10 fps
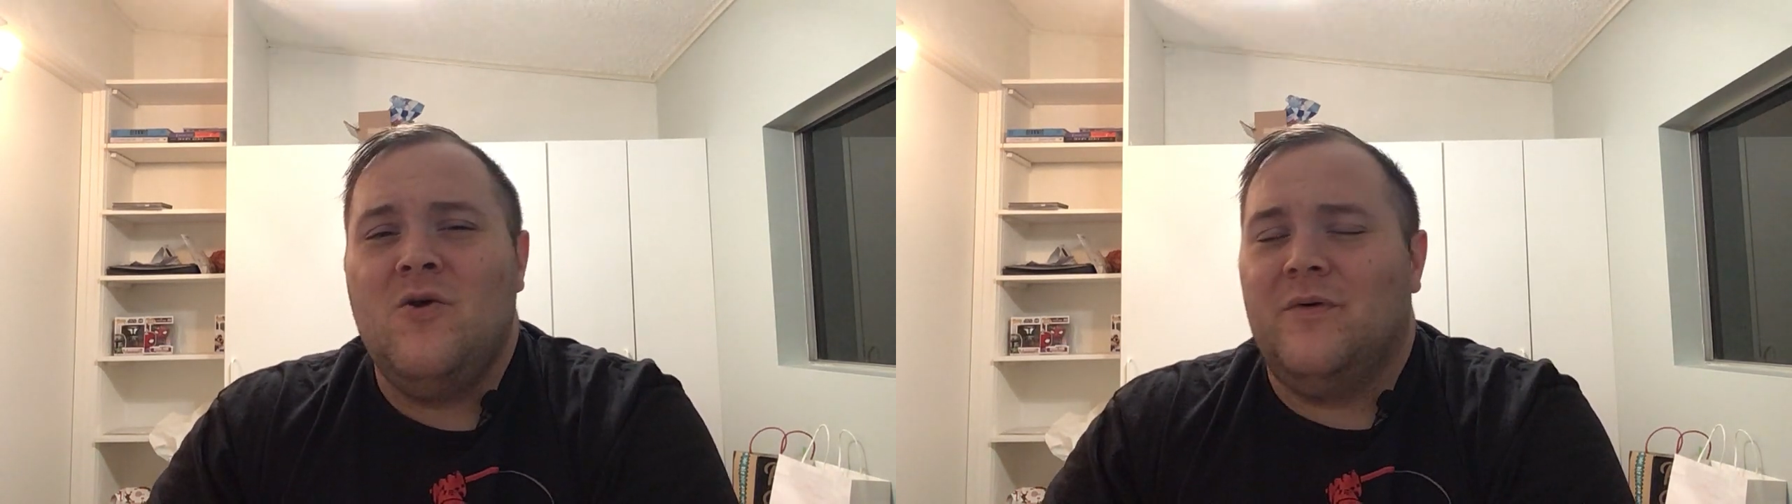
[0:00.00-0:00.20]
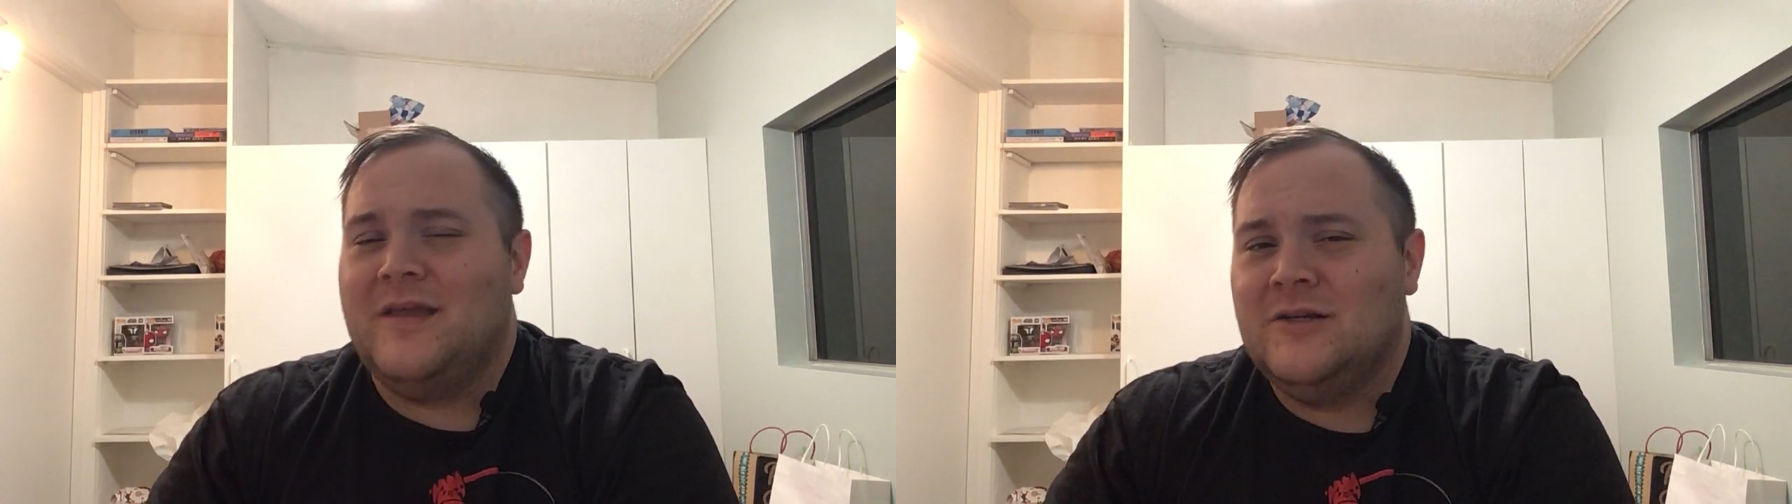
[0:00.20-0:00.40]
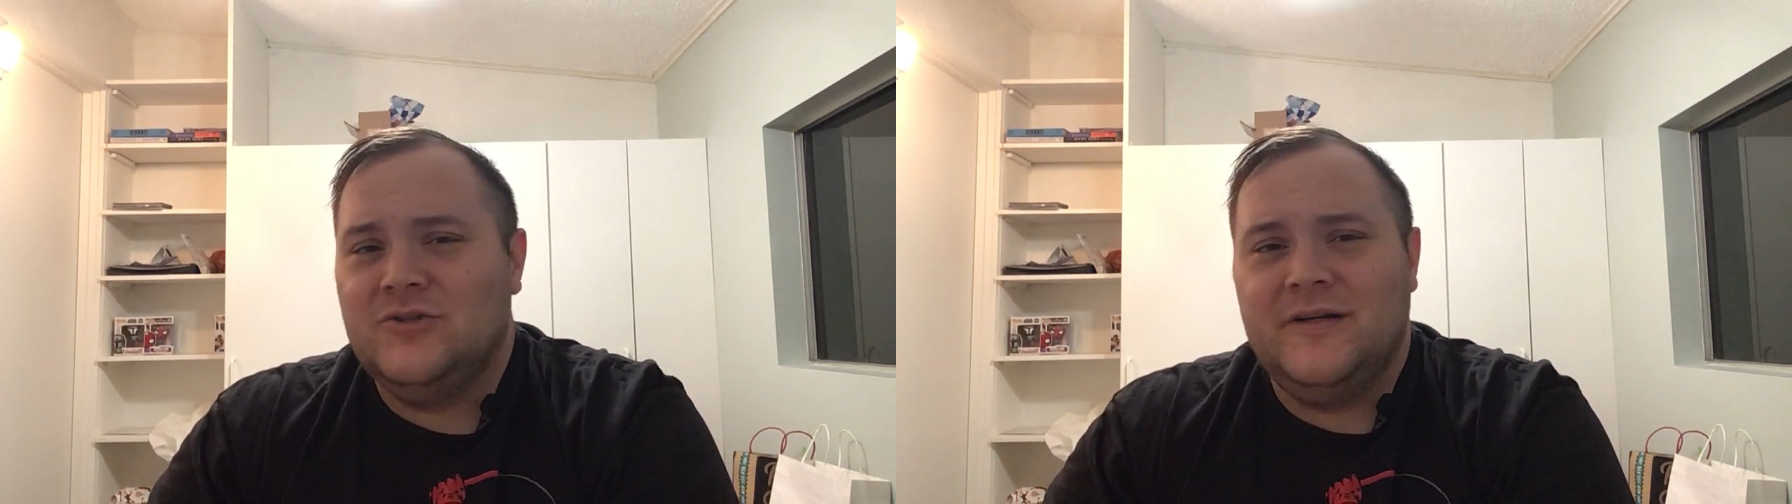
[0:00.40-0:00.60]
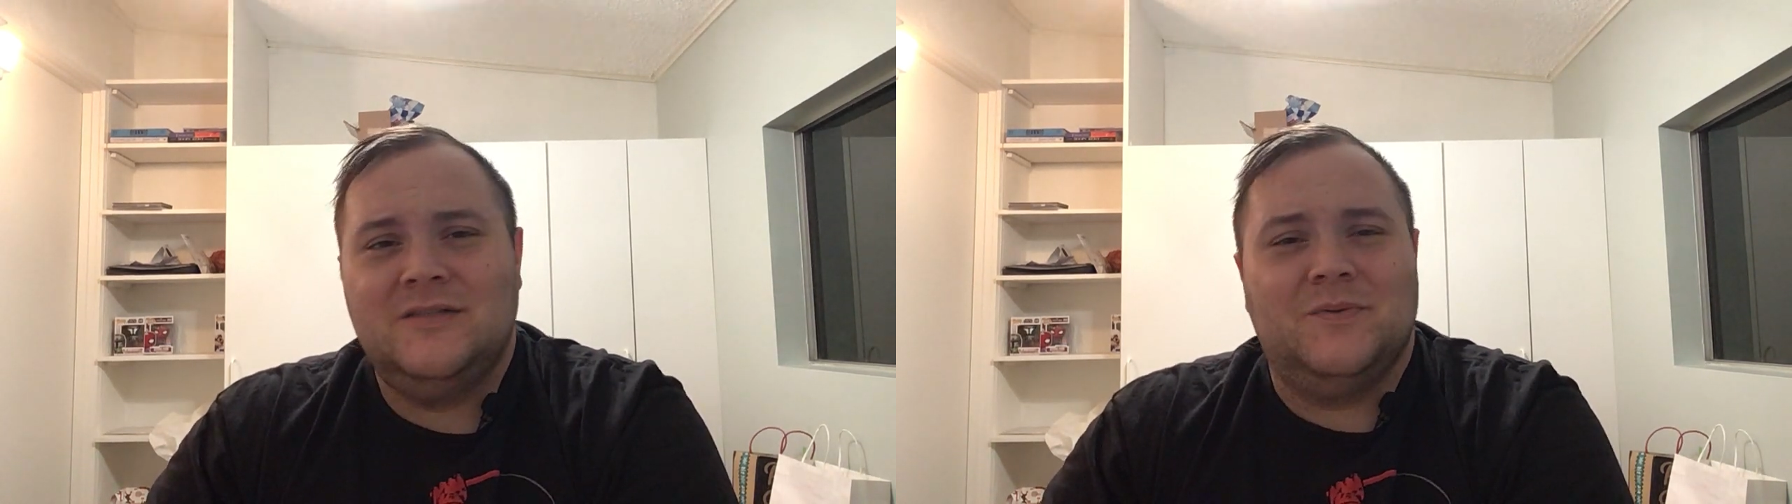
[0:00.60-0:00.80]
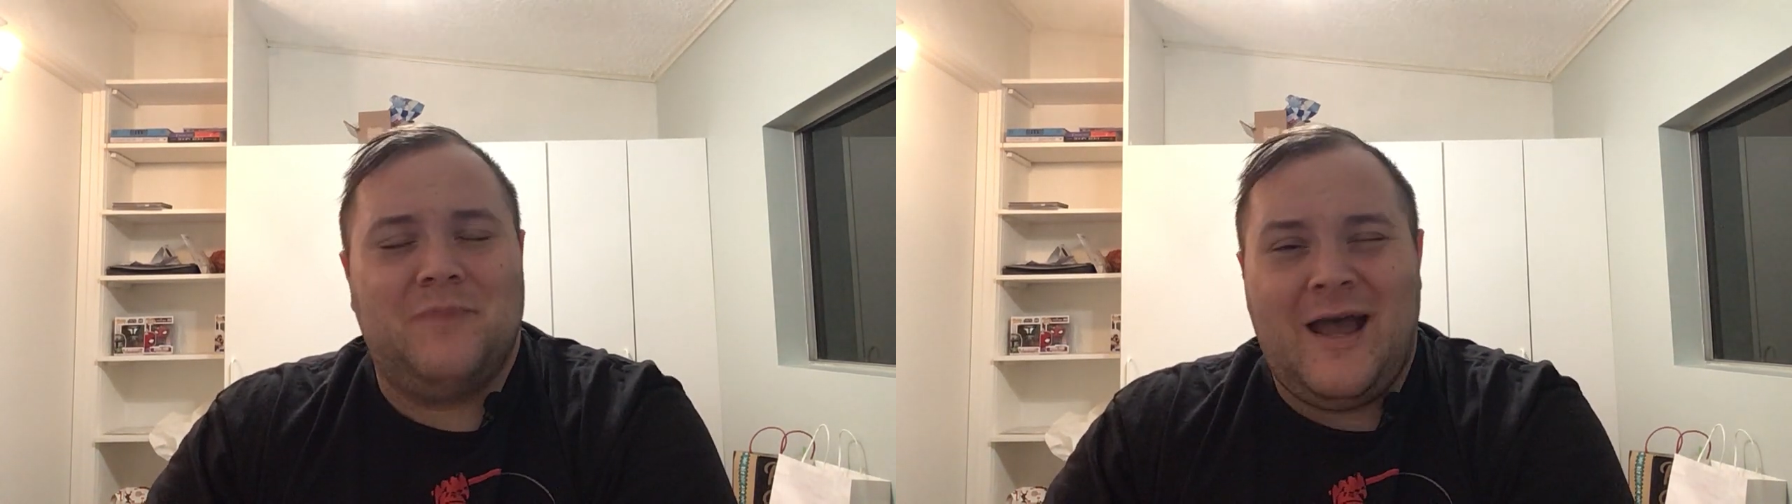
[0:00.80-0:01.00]
With
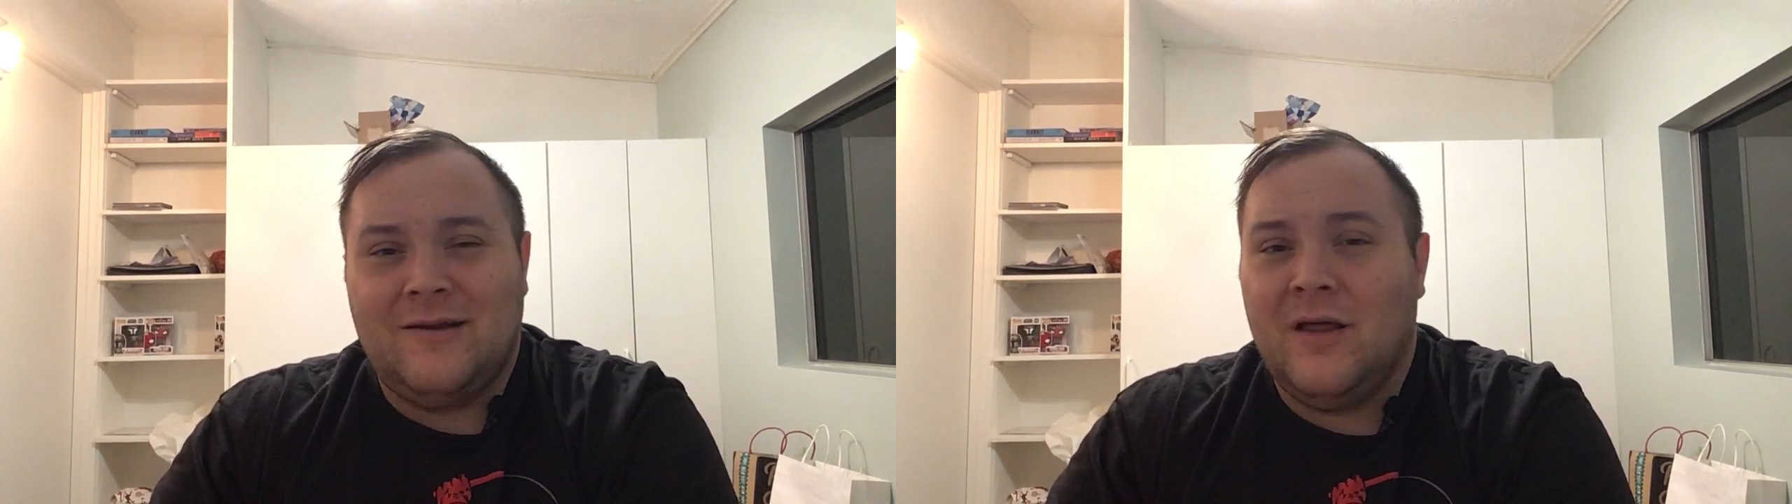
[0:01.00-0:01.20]
injuries, with bad